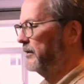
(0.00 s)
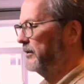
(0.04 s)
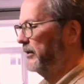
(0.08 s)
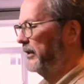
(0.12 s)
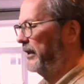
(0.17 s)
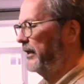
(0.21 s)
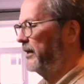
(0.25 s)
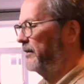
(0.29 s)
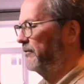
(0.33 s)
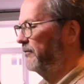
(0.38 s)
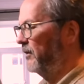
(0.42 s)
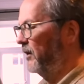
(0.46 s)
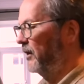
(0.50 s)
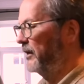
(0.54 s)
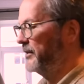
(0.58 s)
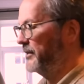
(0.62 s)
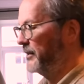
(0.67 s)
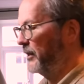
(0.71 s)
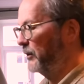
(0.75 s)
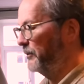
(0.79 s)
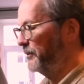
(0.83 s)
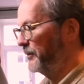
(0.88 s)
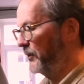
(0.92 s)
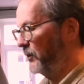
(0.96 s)
keep your
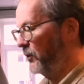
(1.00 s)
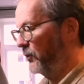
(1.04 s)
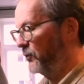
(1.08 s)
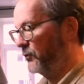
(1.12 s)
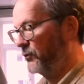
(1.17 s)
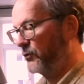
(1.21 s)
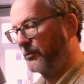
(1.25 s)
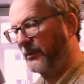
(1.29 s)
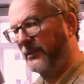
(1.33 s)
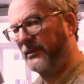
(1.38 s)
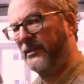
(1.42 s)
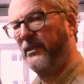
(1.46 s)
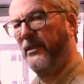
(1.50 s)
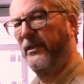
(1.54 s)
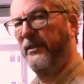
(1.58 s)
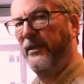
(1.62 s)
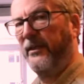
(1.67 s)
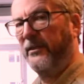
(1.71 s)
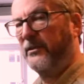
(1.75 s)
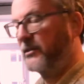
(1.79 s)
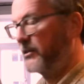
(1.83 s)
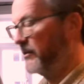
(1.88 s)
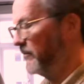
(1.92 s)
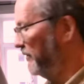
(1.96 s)
eyes open on Twitter and
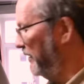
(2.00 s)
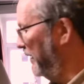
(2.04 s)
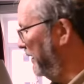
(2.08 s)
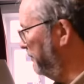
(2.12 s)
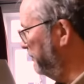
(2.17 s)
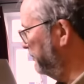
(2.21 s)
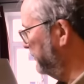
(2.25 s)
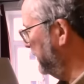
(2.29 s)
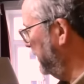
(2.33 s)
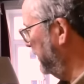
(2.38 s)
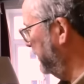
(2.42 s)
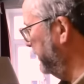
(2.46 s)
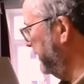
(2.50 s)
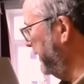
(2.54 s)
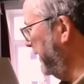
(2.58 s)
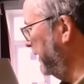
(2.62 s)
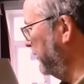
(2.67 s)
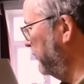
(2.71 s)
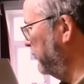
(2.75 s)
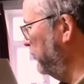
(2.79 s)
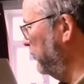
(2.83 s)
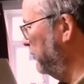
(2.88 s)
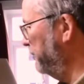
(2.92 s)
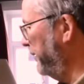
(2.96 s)
Instagram, and
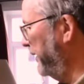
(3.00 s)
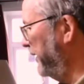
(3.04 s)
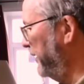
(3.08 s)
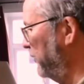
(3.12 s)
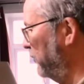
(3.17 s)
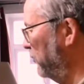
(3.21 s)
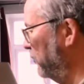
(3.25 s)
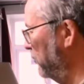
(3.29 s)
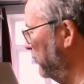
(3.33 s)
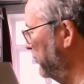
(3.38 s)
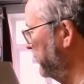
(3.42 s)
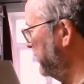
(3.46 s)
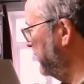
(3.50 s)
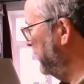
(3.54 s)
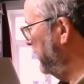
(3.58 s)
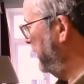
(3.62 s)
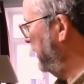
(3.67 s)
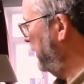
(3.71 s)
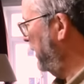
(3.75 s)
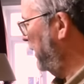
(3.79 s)
that could be yours.